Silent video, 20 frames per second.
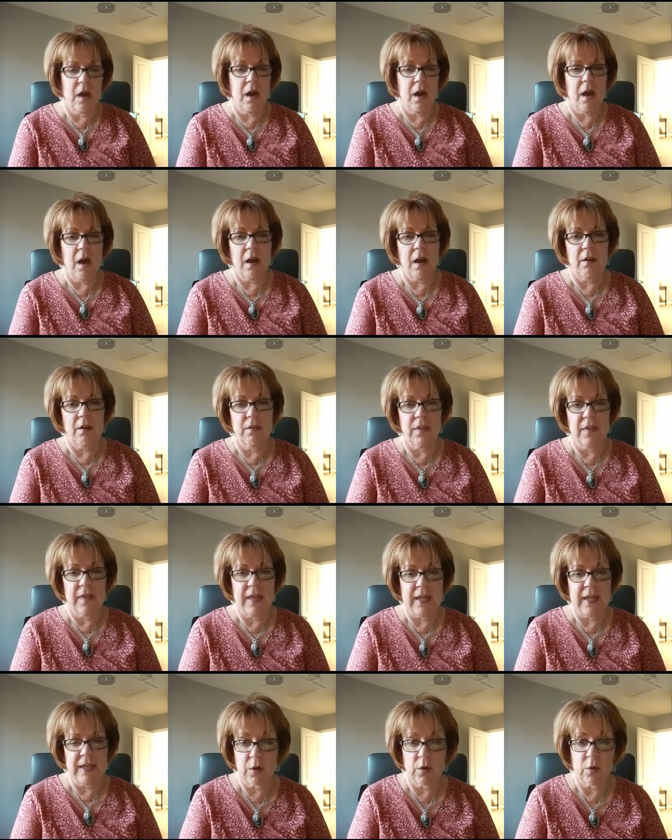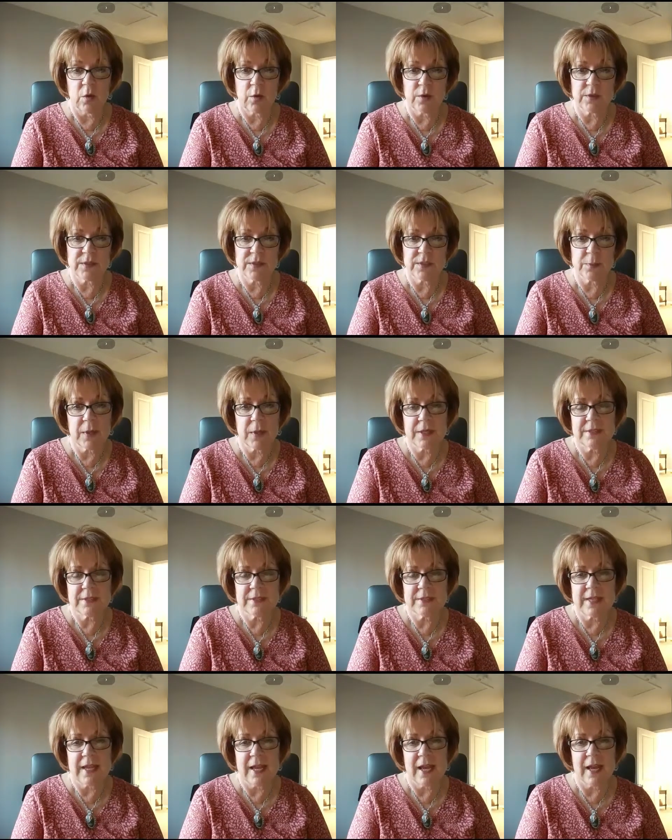Are they coarse breath
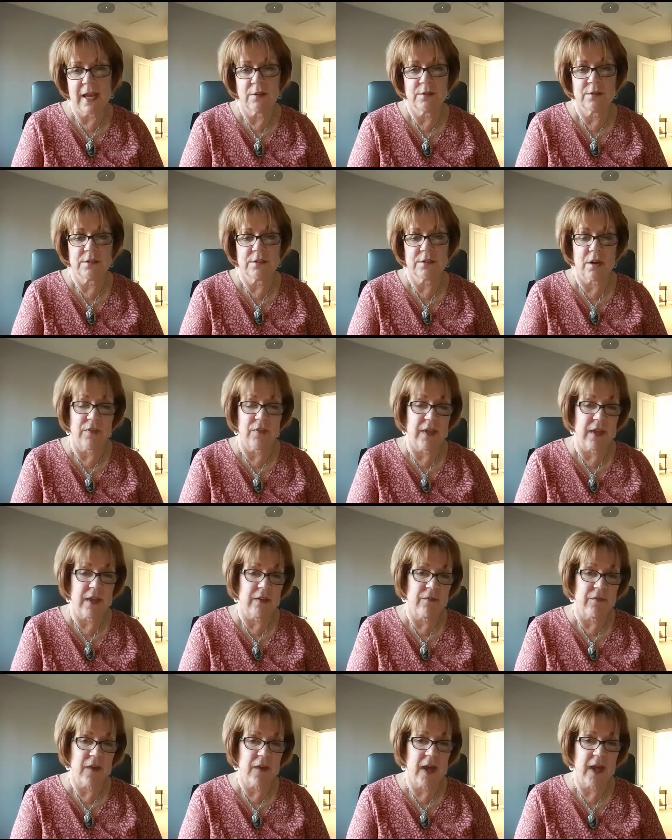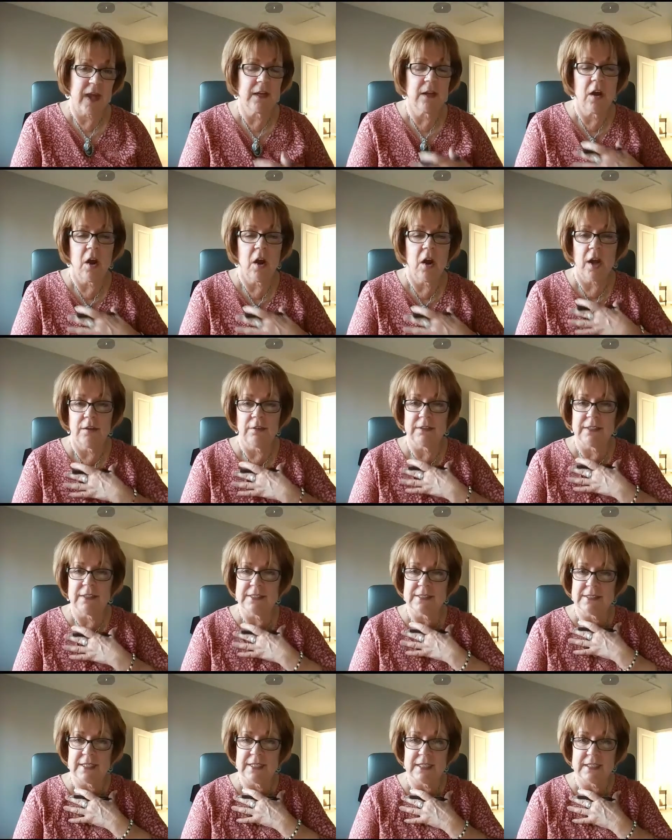sounds? Are they fine? Are you
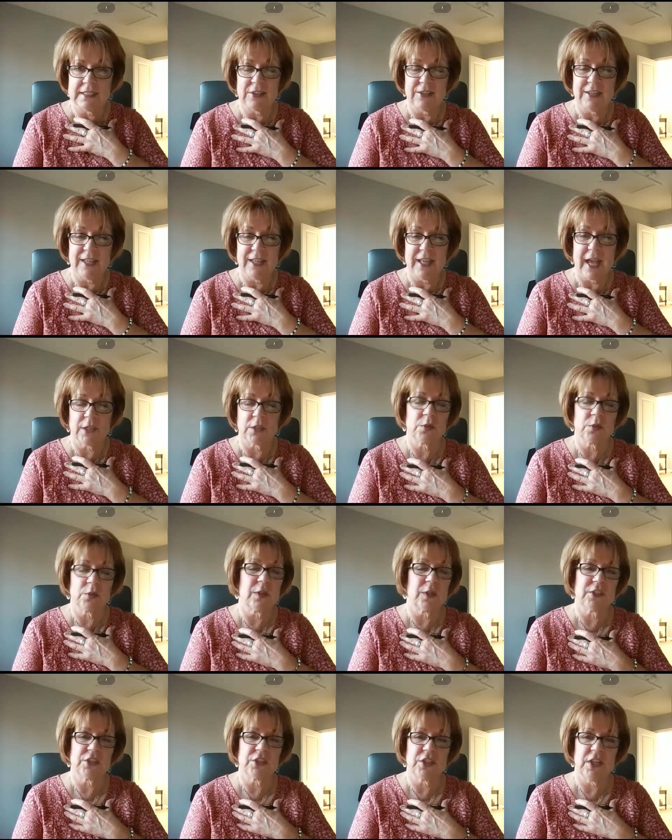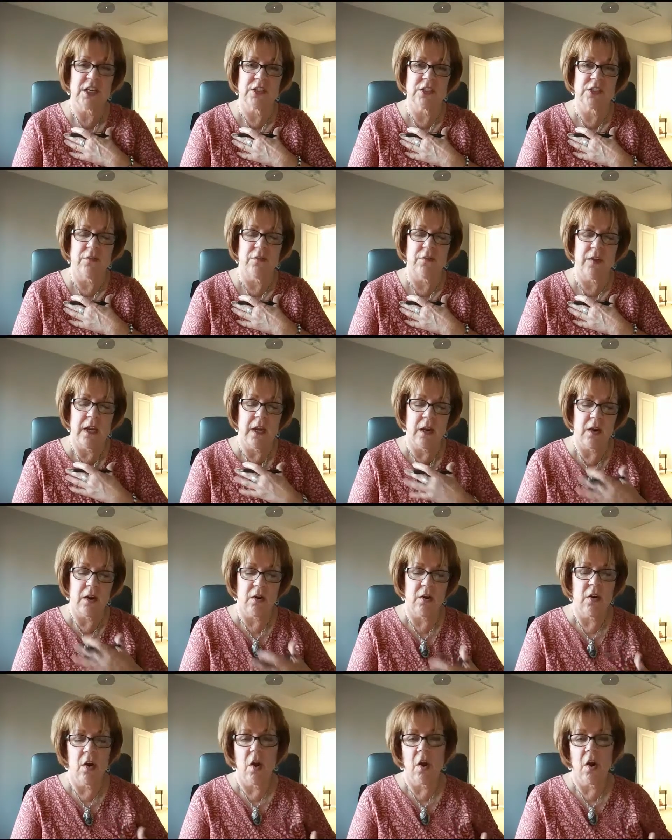listening to the actual exchange of air?
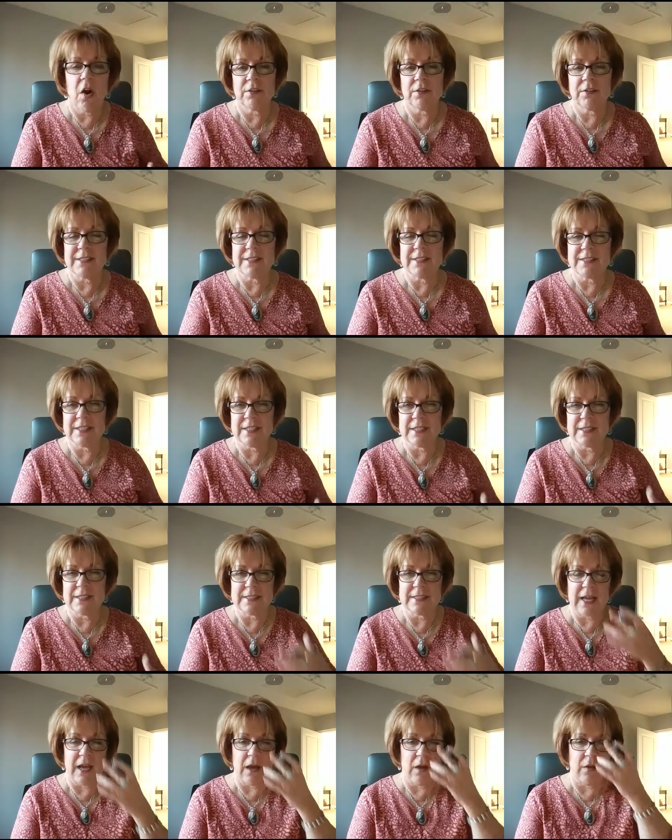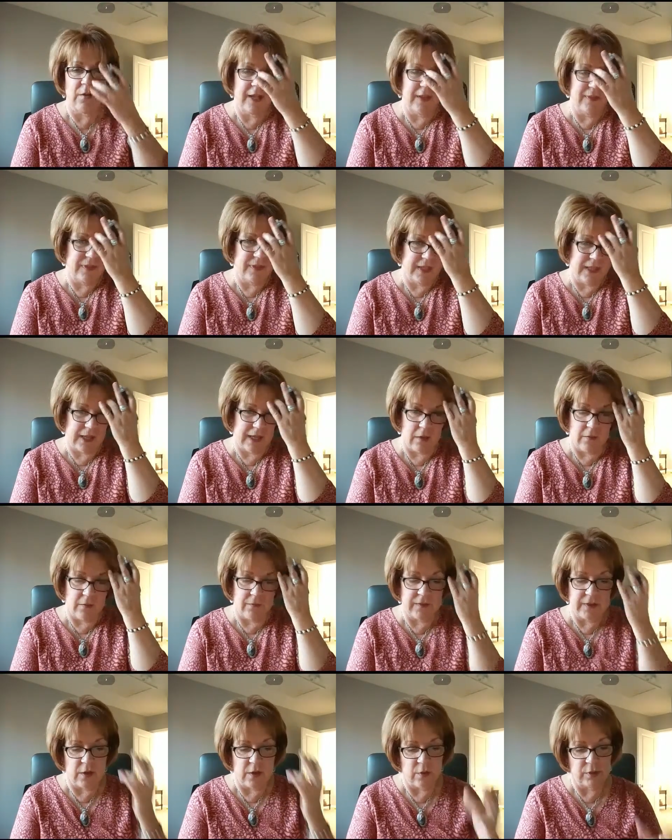Are you listening down at the
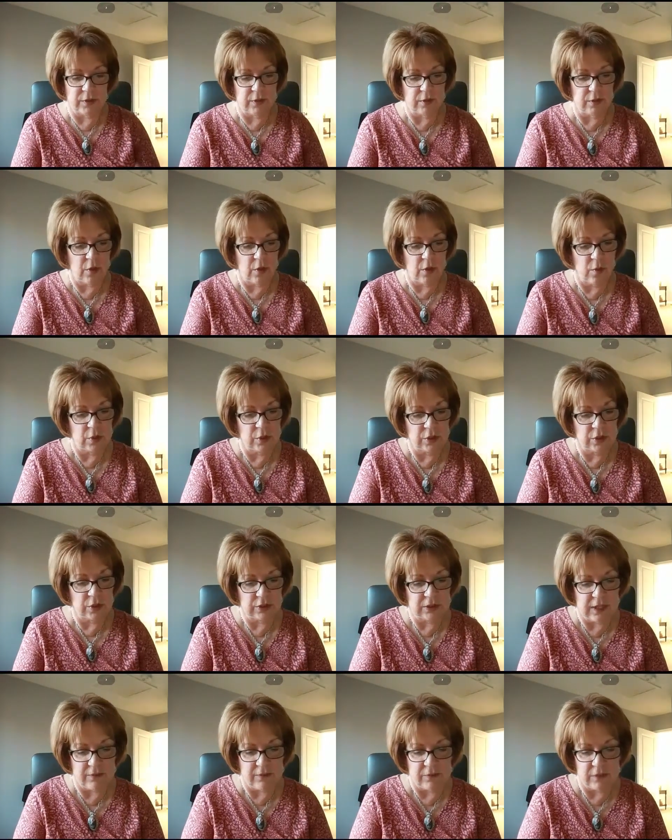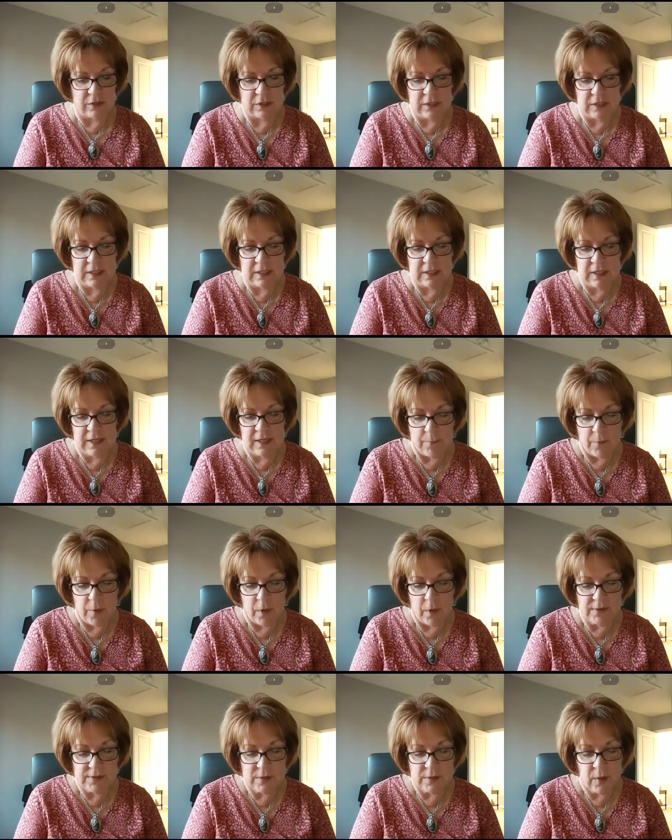alveolar level?
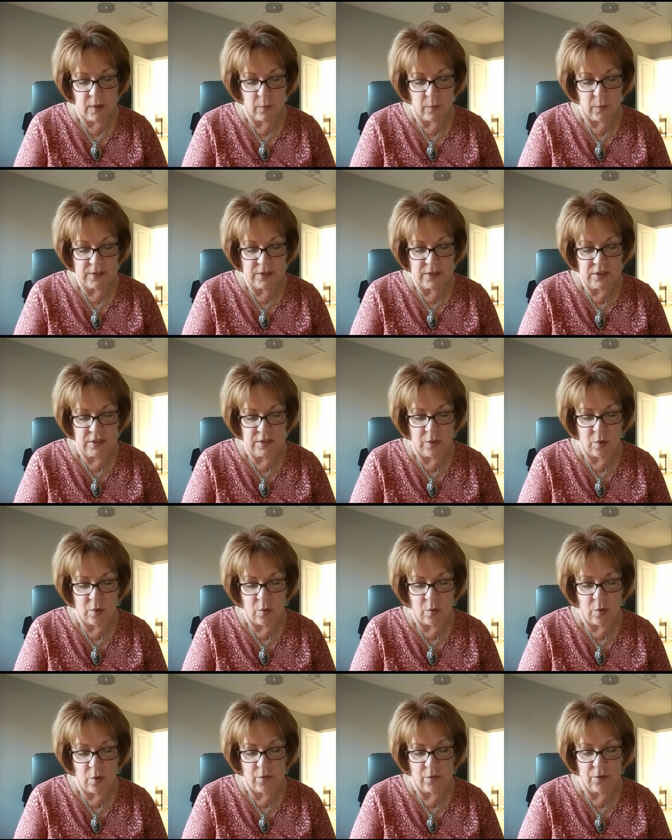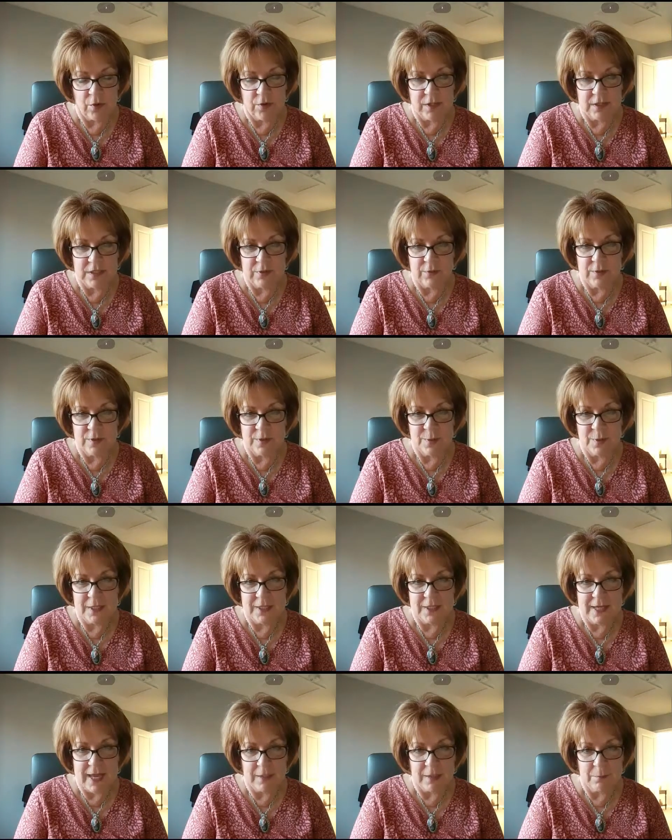Also, I want you to go over the difference between
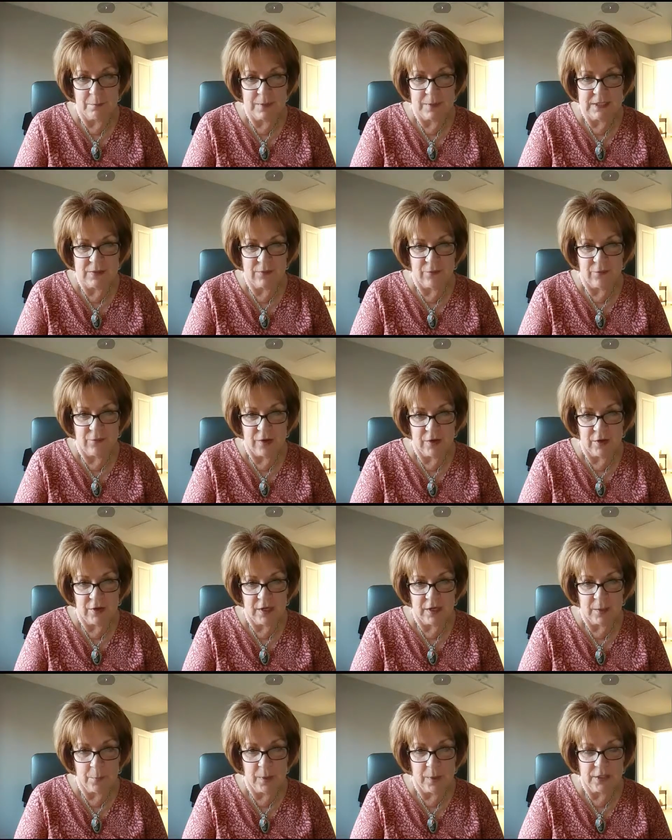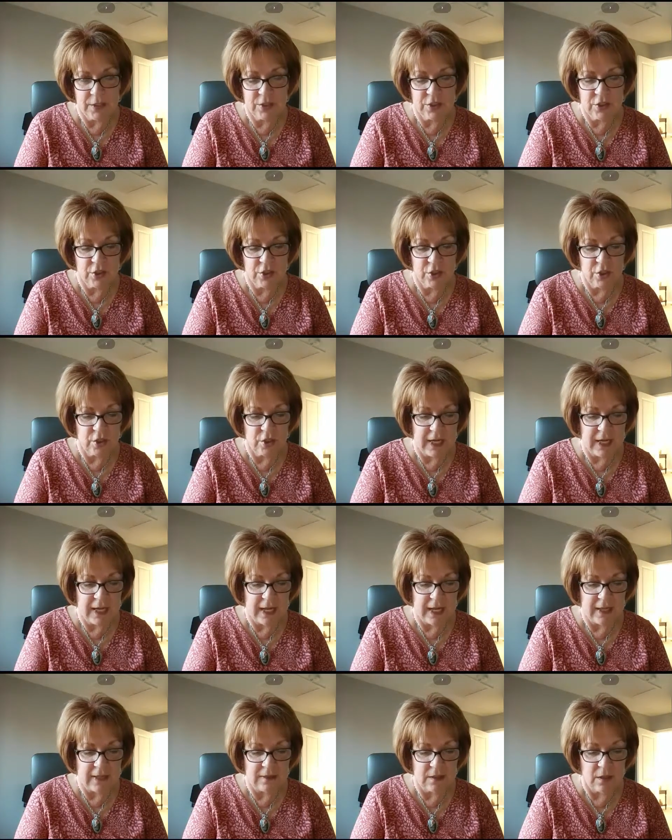atmospheric pressure
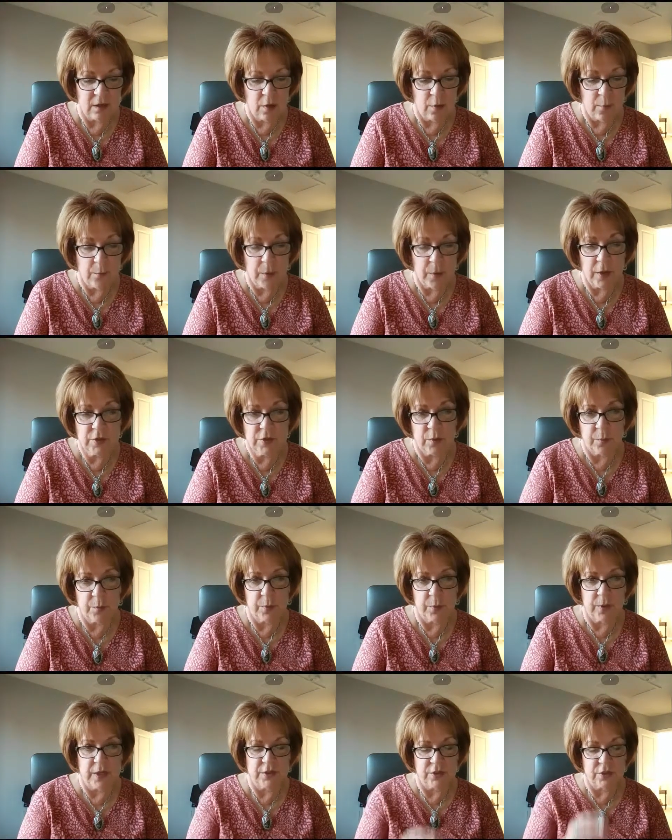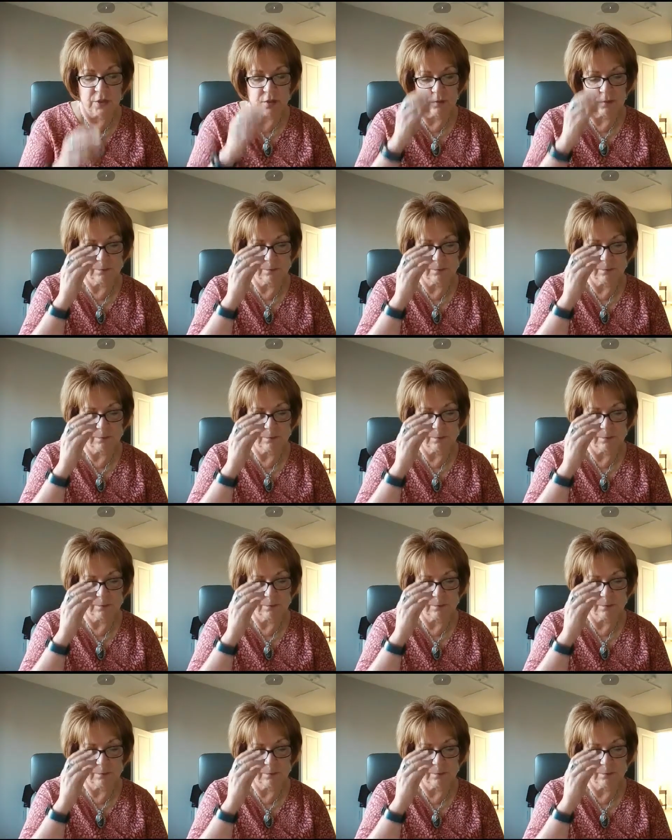and partial pressure,